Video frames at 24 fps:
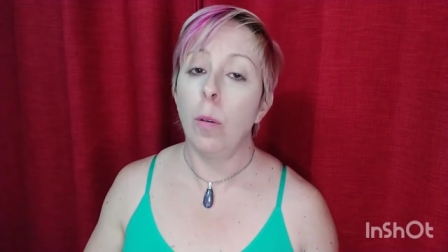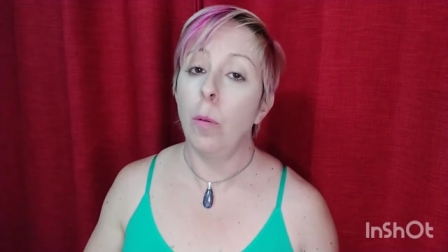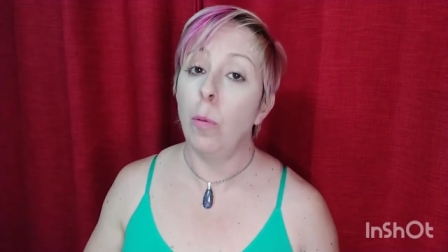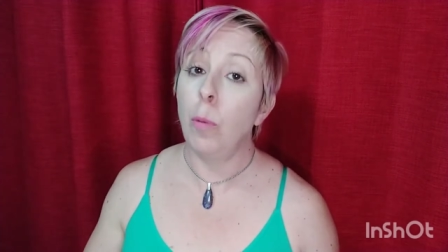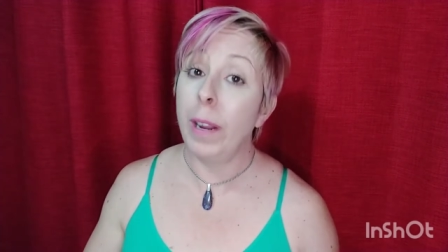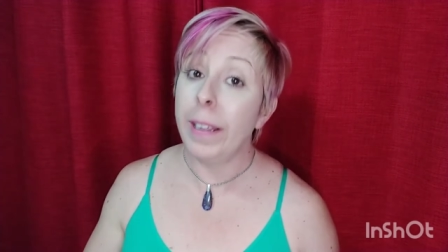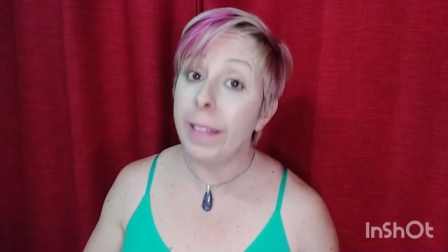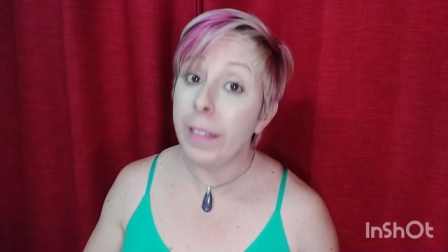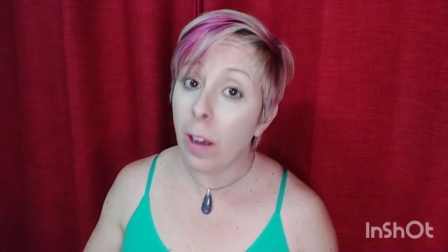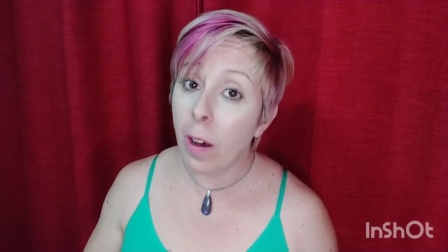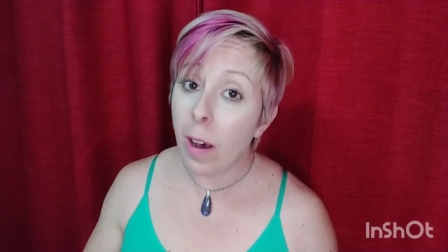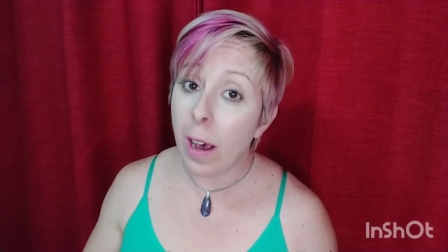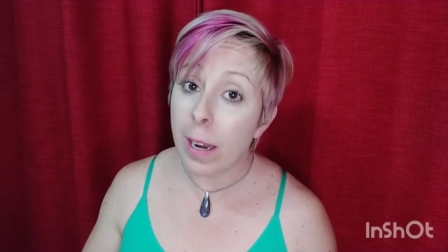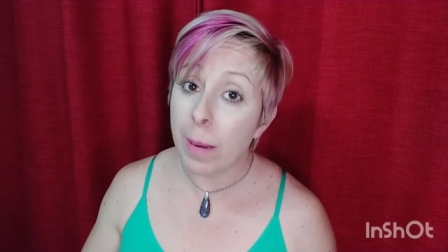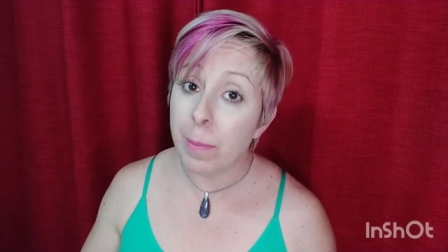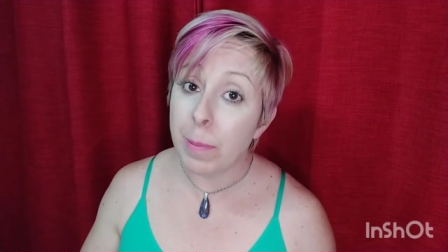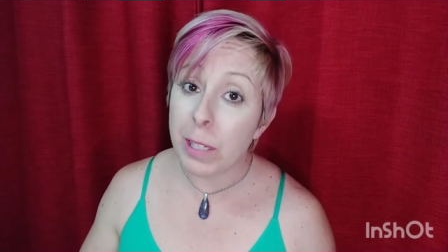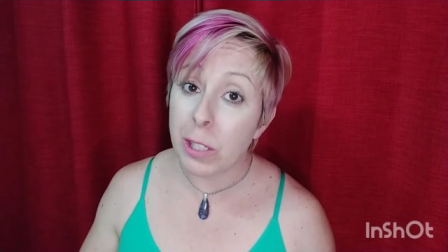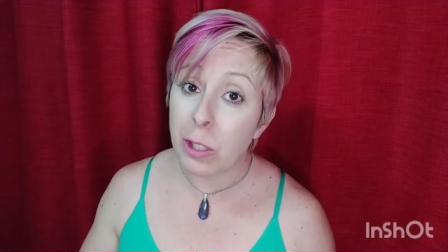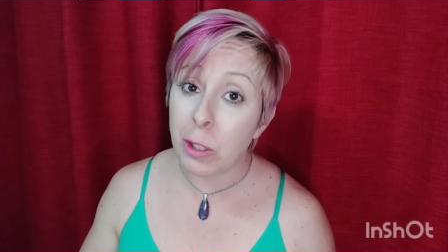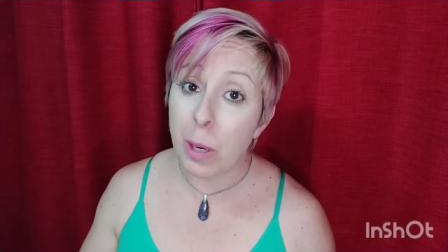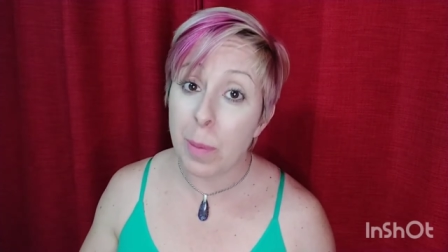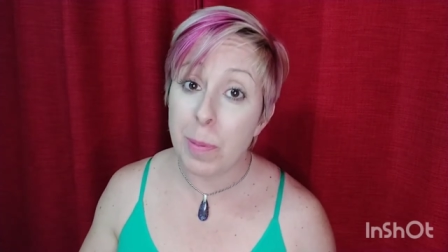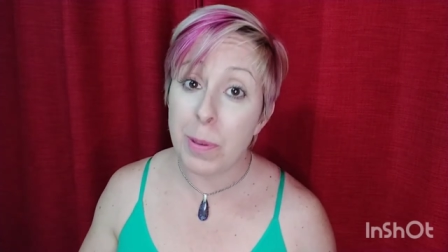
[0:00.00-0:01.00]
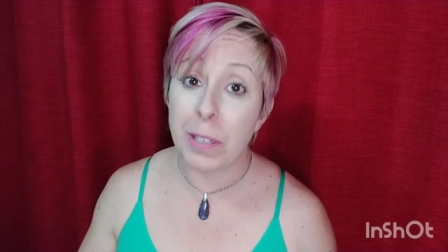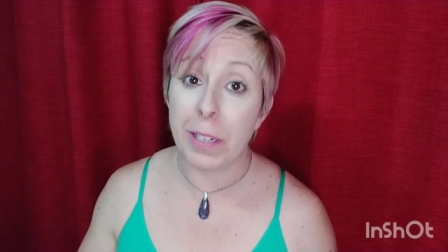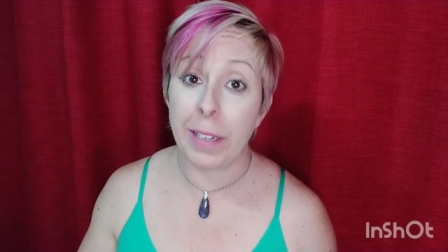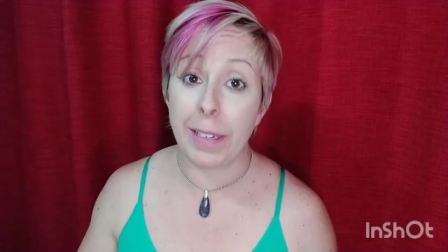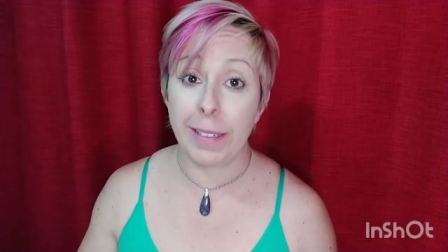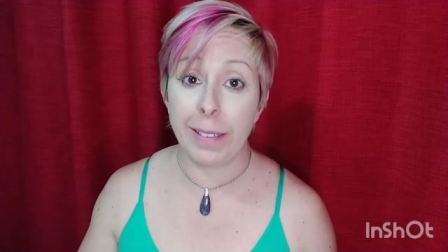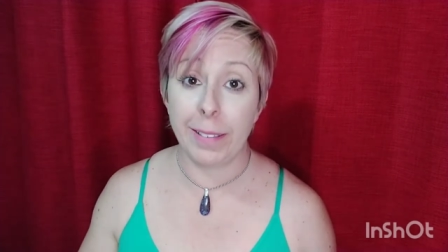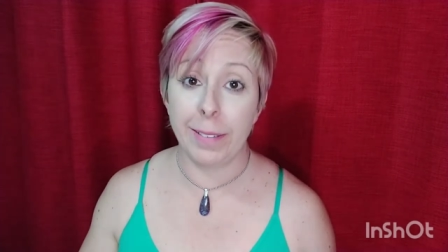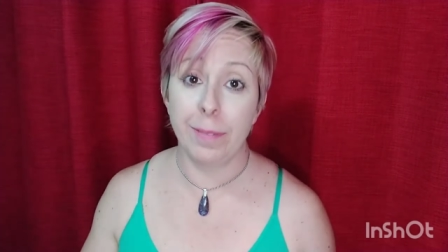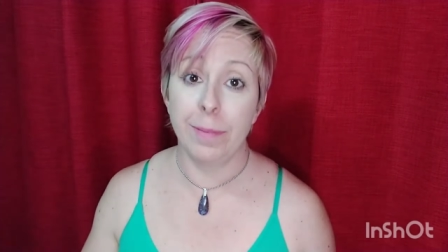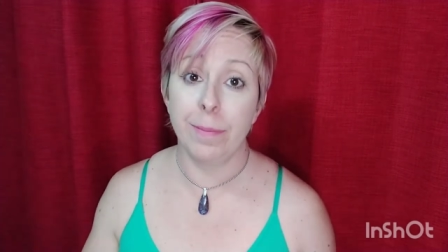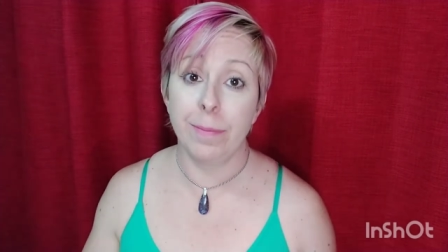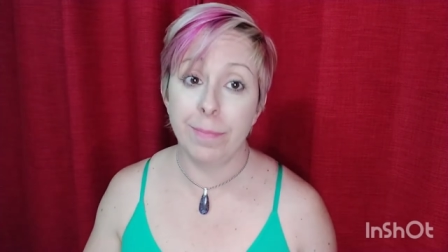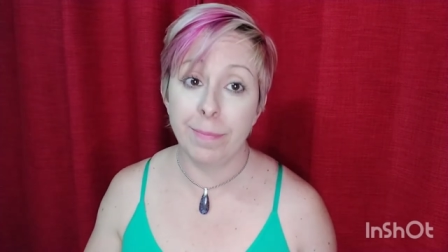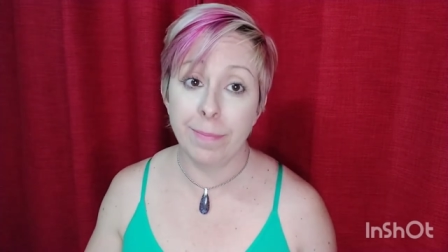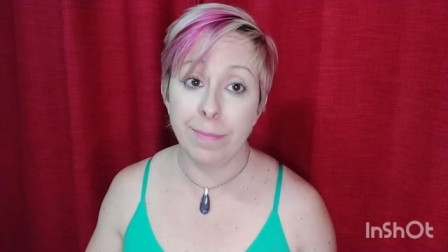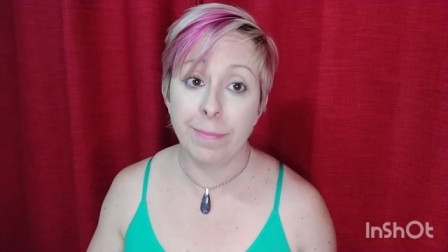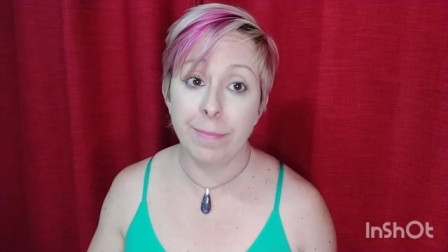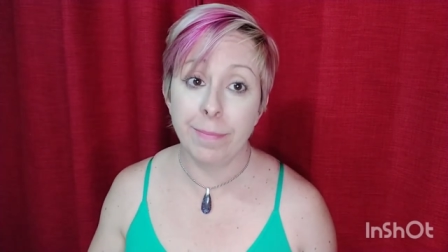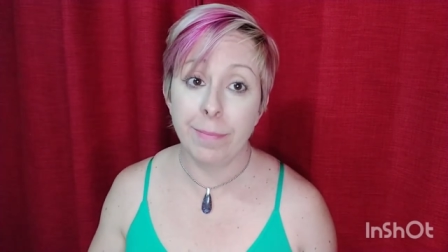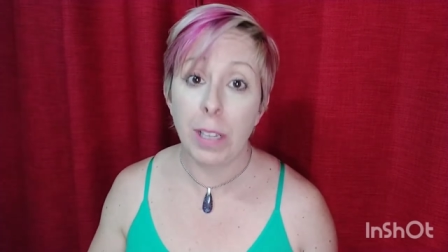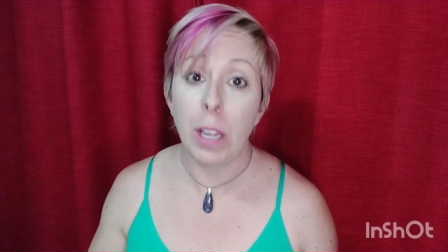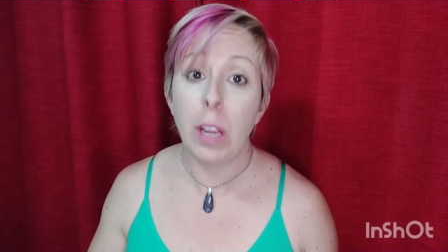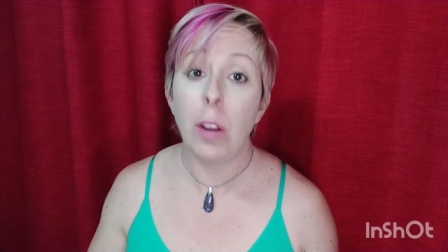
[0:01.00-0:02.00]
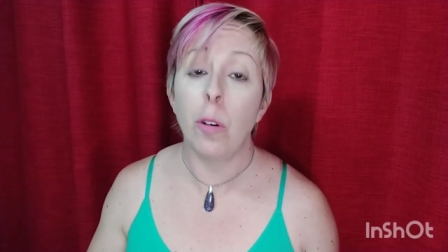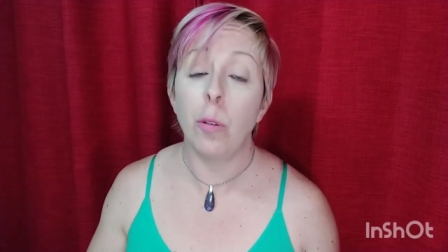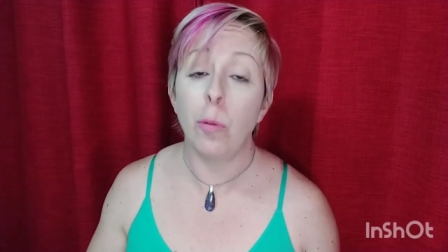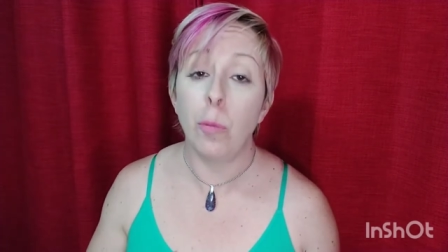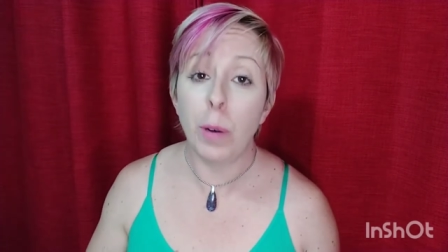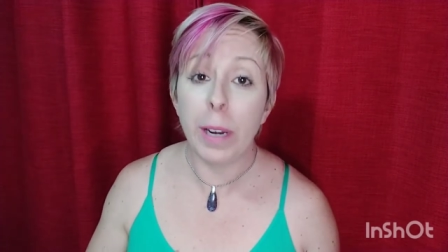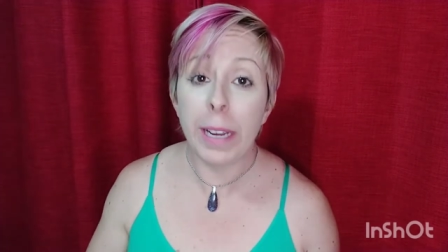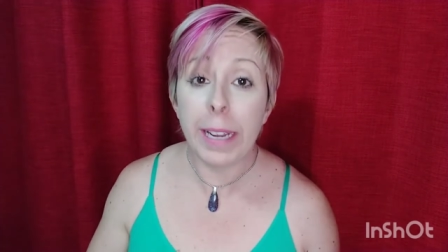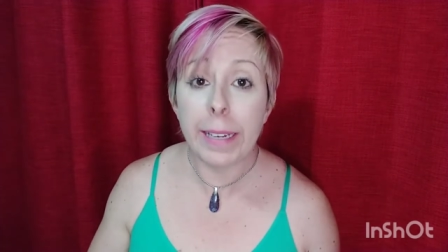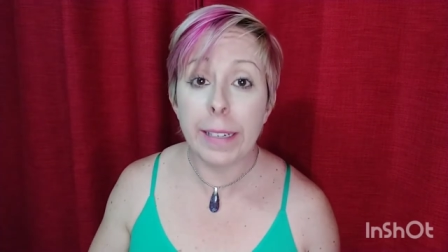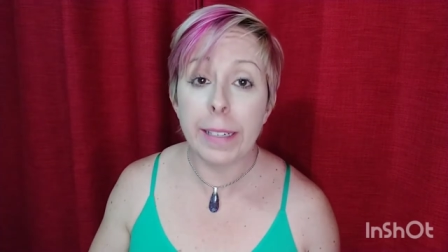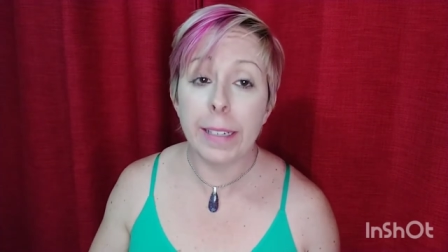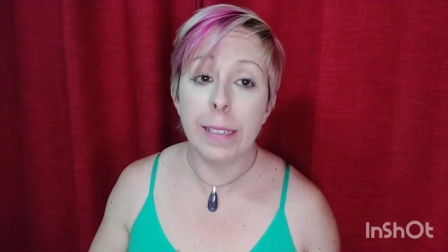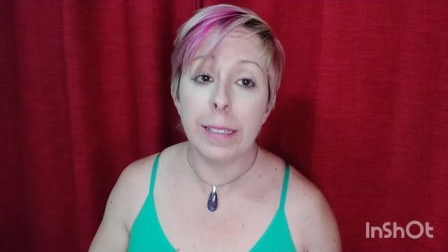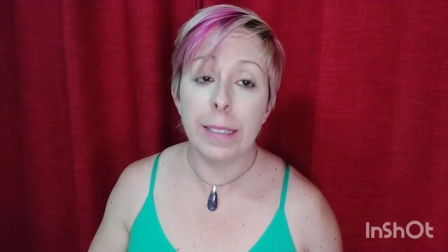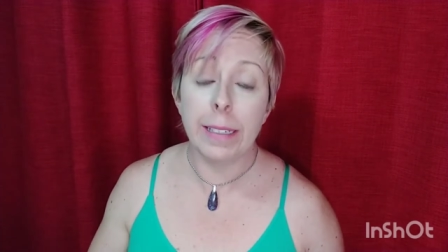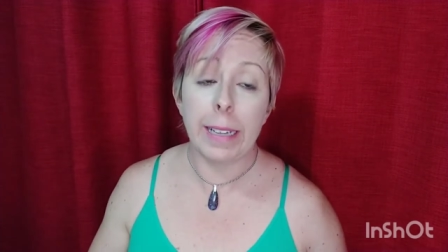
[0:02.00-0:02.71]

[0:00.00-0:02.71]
read the item description, read,